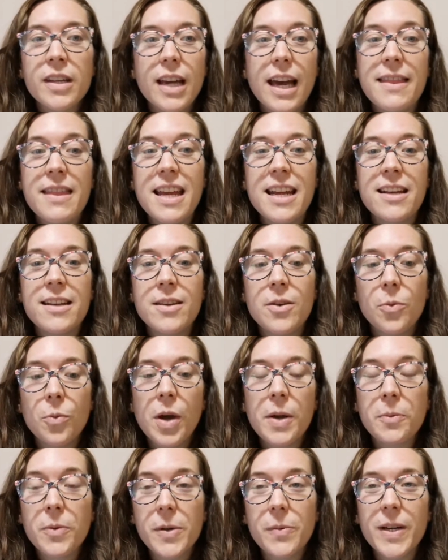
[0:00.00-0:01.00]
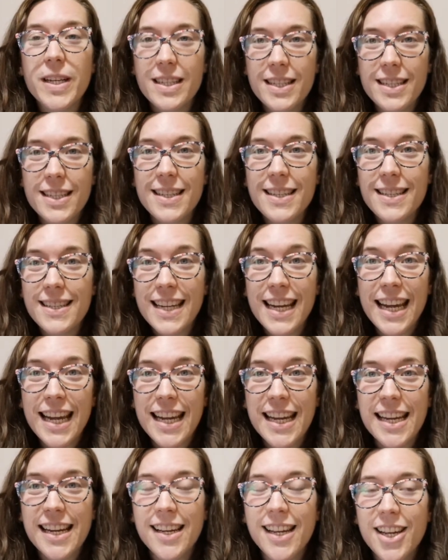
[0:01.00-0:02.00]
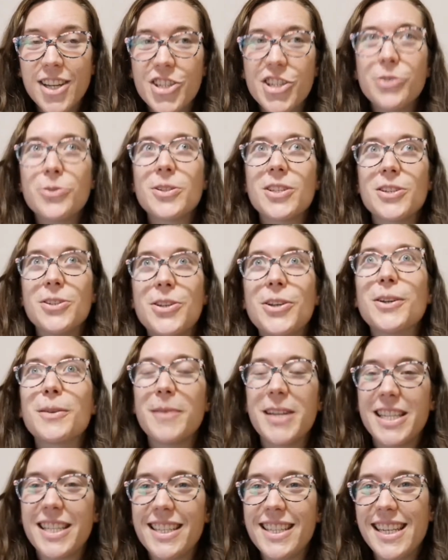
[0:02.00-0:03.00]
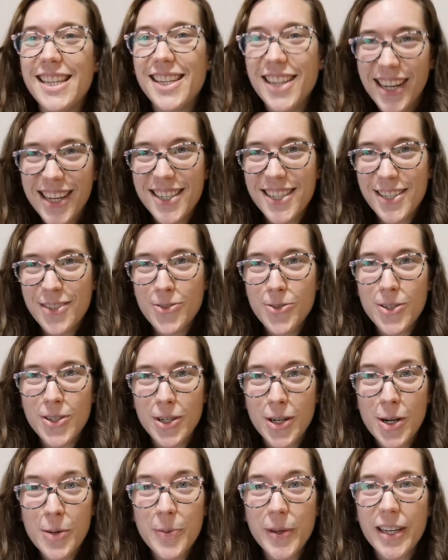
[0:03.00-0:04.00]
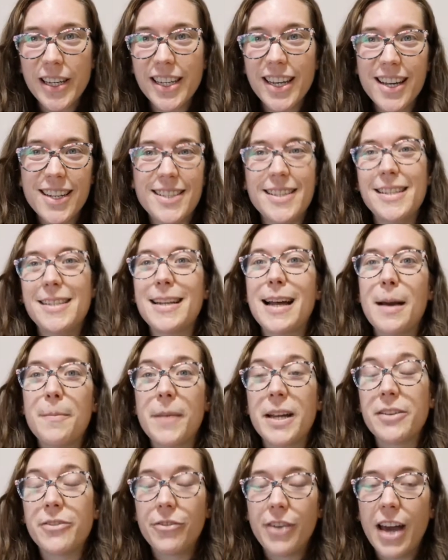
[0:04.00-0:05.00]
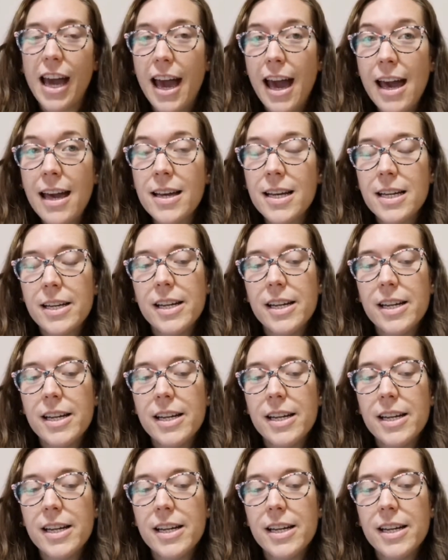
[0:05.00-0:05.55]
And then when we went to see, she also took me to see Kirsty Allsop at Kirsty's Handmade Fair,